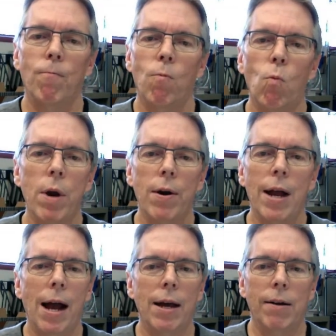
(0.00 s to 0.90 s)
we are
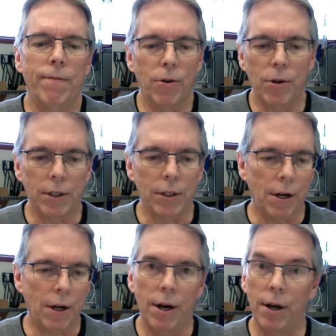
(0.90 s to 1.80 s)
not going to focus
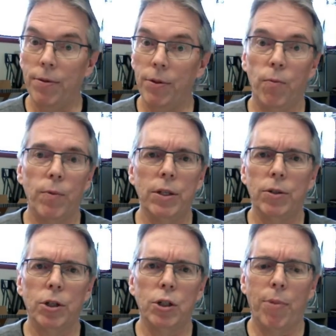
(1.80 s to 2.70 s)
on the
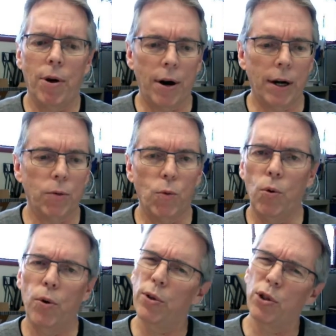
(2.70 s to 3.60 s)
research part
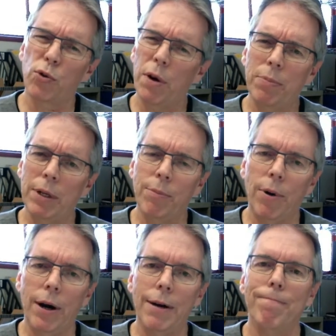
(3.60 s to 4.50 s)
or the scripting
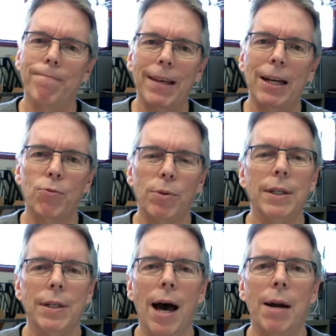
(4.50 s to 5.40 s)
part. That's really
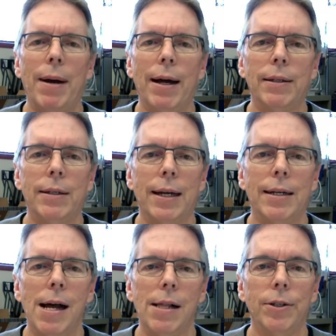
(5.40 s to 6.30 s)
not about the
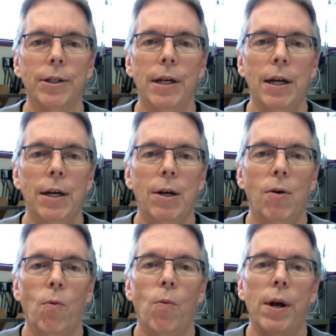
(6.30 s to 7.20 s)
technology.
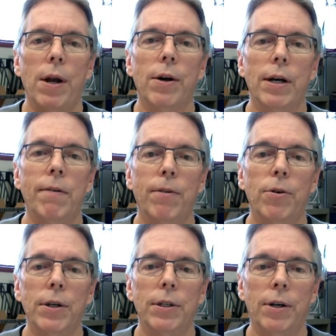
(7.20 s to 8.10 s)
We are going to
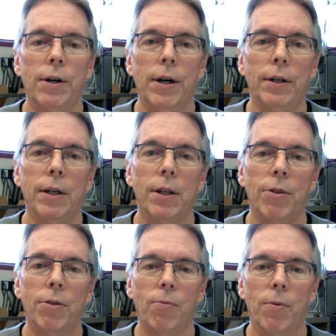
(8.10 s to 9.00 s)
focus on
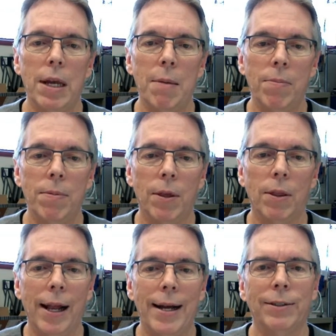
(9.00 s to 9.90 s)
the
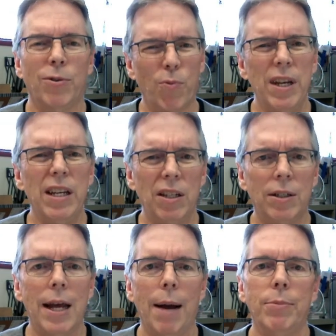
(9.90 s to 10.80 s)
last 3
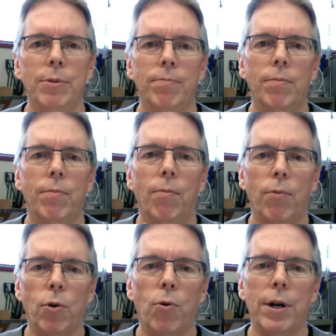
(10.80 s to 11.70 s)
steps:
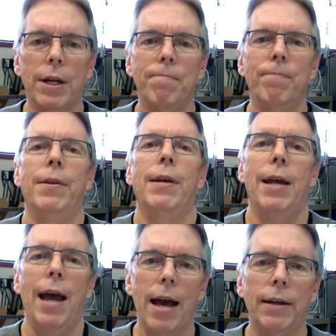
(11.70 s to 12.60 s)
recording,
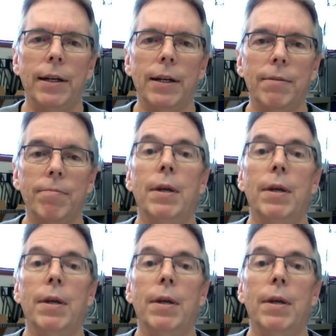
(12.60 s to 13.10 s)
editing,